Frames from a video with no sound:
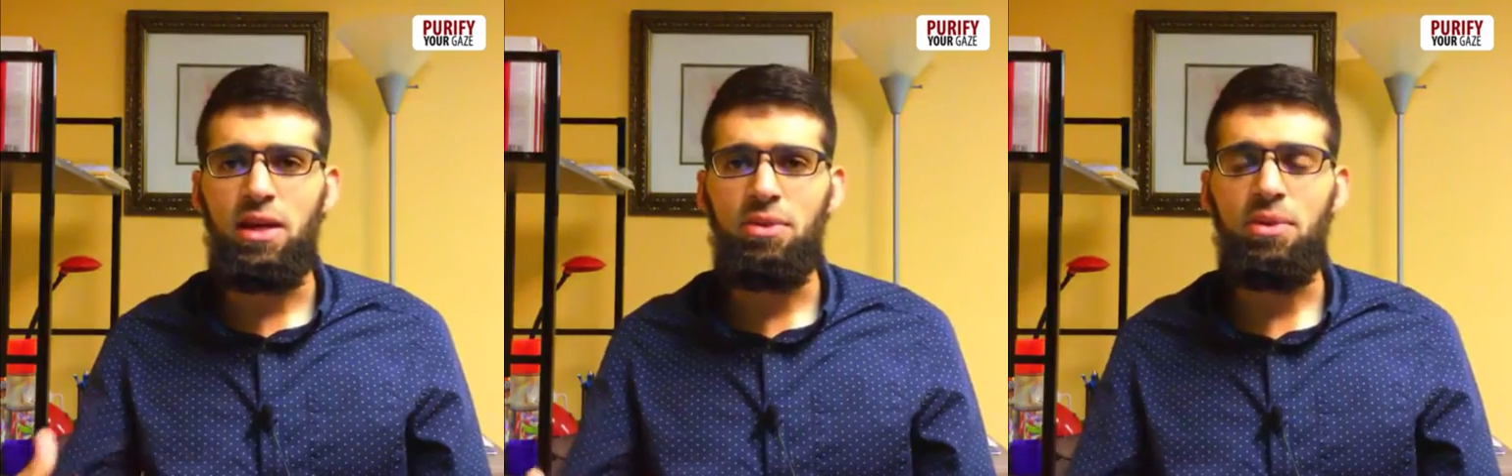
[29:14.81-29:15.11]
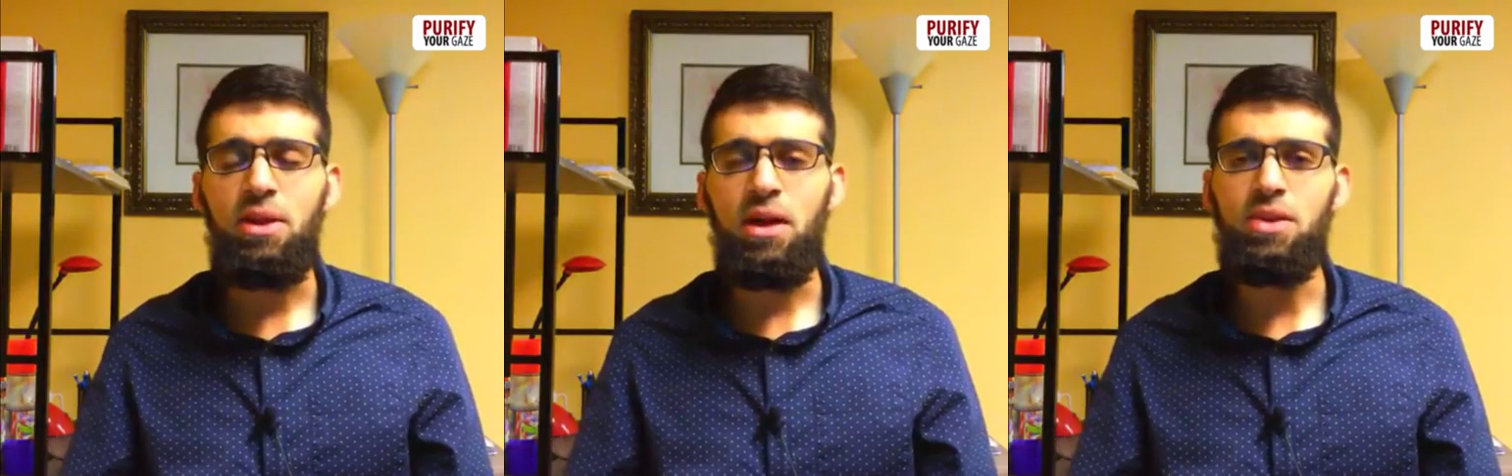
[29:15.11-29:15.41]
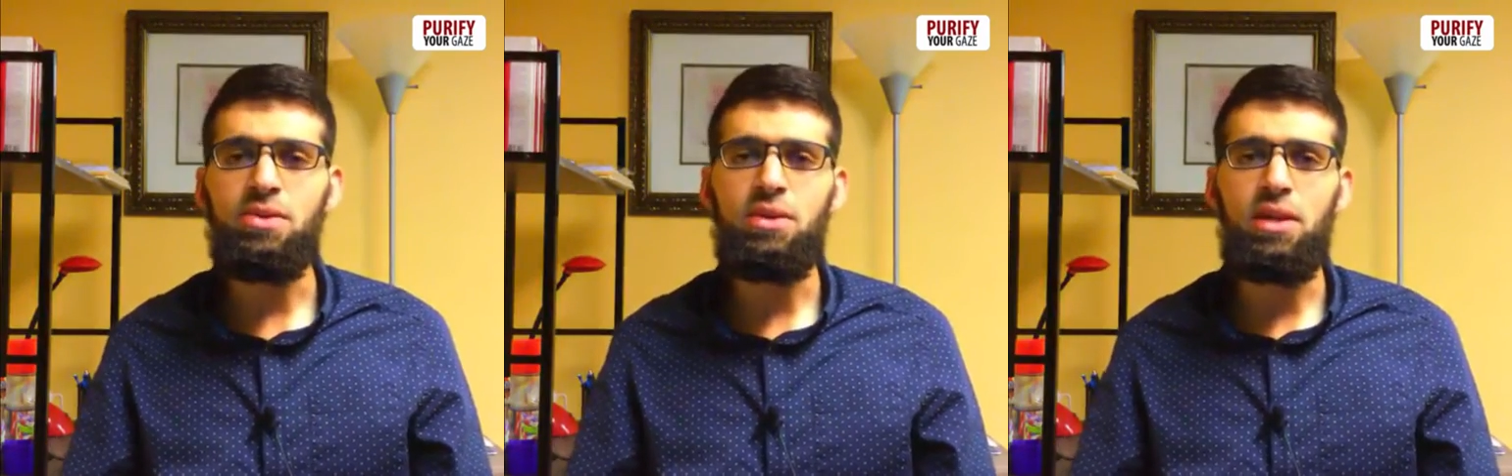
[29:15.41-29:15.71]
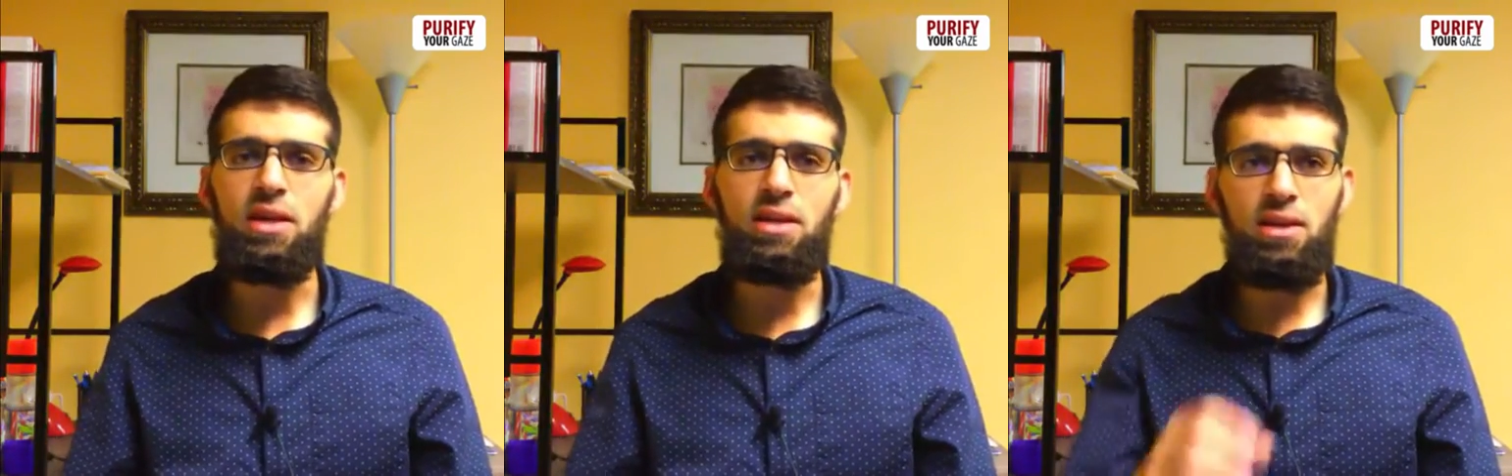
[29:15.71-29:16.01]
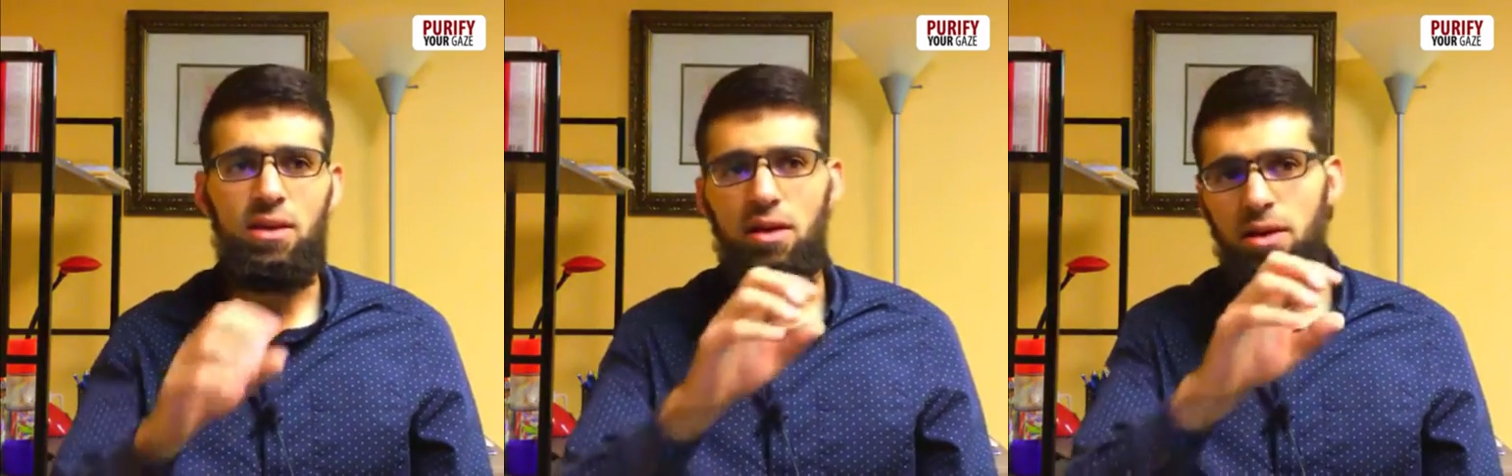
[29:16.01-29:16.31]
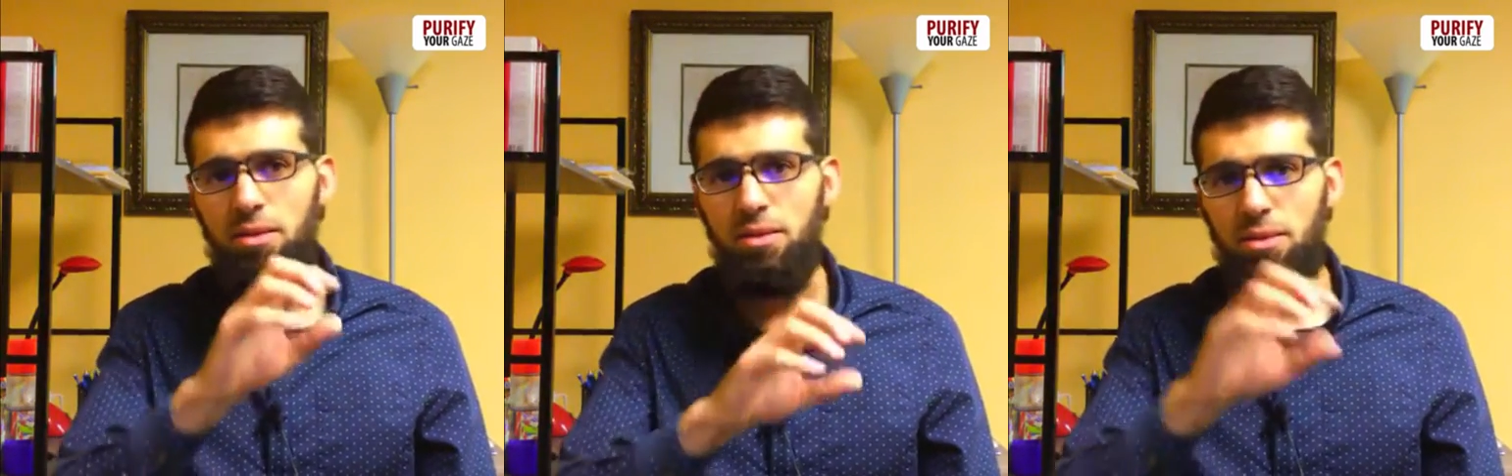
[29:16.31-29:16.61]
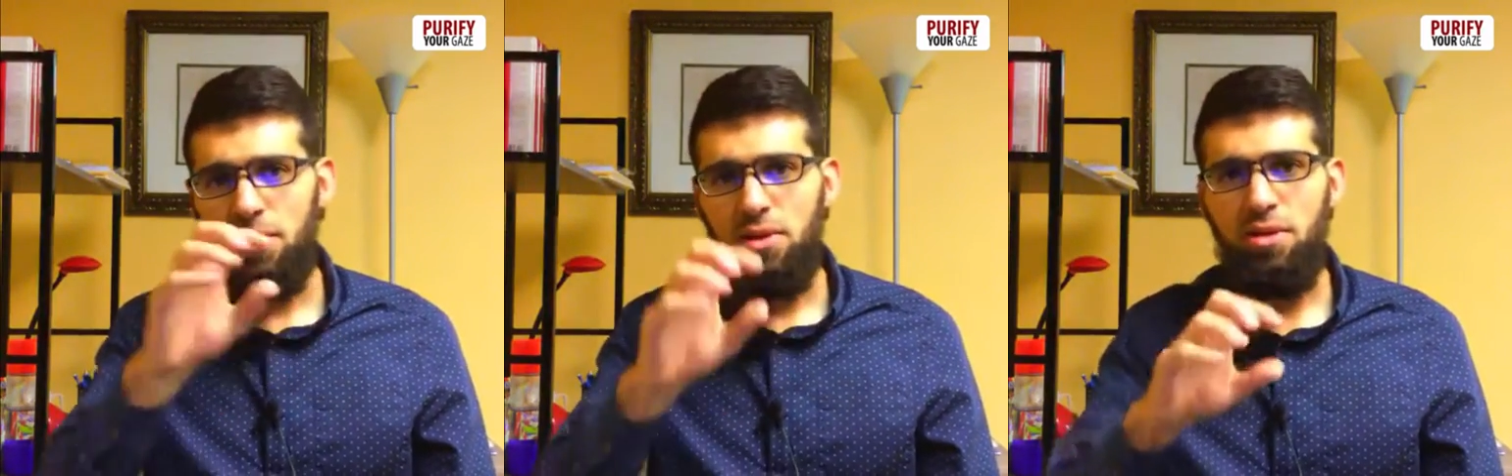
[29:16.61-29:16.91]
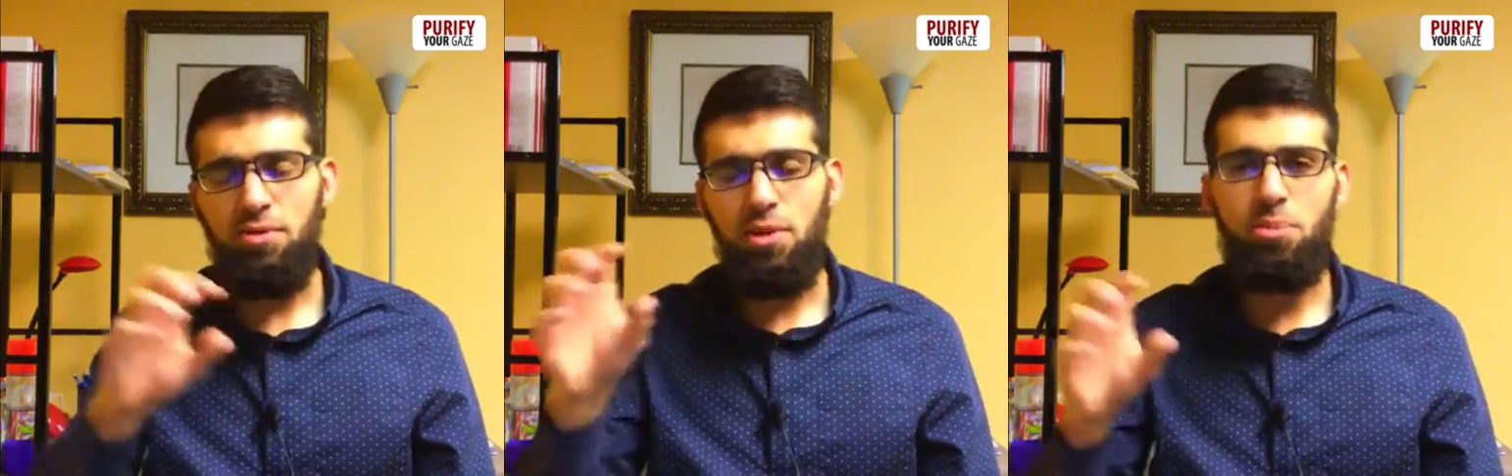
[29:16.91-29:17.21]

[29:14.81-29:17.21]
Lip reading: realizing that there are different